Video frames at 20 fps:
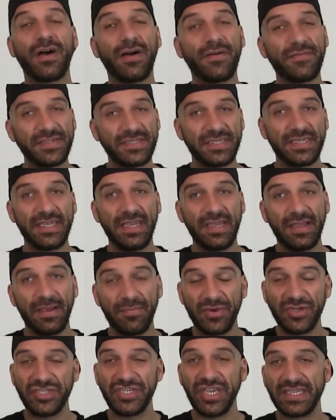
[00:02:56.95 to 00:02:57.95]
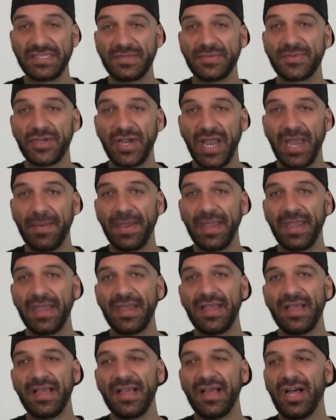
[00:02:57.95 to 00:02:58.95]
obviously appreciate you guys subscribing
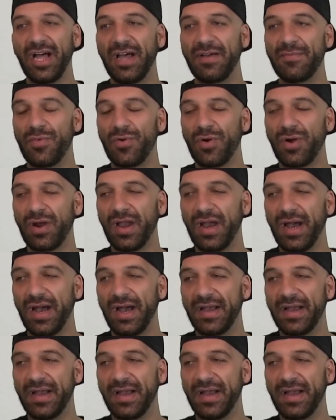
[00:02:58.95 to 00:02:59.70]
on more,